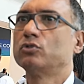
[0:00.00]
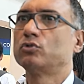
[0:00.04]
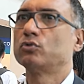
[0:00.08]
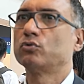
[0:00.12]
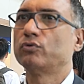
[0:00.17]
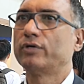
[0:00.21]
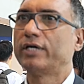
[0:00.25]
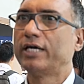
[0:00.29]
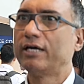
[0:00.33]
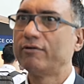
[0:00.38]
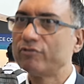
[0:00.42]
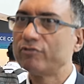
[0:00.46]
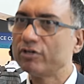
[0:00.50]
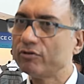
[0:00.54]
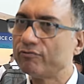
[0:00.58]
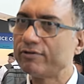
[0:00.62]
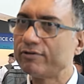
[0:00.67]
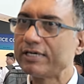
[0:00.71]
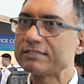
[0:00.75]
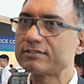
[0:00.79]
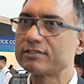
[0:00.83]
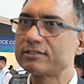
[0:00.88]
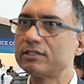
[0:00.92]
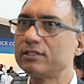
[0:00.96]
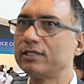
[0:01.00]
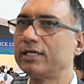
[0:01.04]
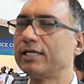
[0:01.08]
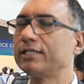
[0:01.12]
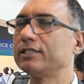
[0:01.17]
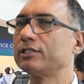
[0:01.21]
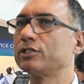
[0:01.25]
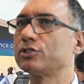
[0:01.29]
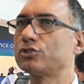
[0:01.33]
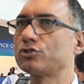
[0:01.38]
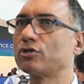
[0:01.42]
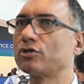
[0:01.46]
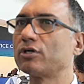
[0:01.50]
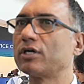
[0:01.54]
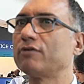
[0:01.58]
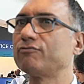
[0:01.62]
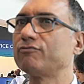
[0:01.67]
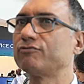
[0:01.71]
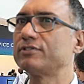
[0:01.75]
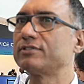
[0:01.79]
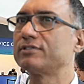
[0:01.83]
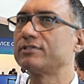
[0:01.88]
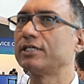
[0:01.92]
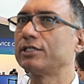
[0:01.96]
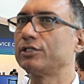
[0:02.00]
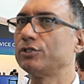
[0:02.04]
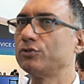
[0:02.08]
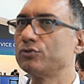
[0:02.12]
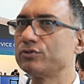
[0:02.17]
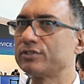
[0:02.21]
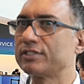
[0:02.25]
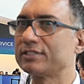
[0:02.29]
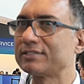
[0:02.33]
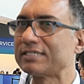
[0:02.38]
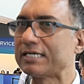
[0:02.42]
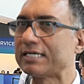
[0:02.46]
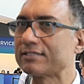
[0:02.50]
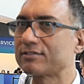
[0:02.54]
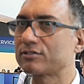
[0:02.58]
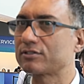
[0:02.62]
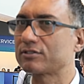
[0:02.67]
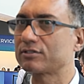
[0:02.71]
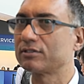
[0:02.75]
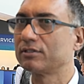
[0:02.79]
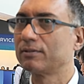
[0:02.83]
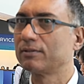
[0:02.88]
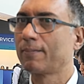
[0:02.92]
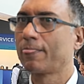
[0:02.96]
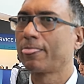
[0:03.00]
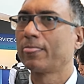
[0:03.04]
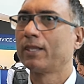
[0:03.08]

to every vessel and the shore office that uses us.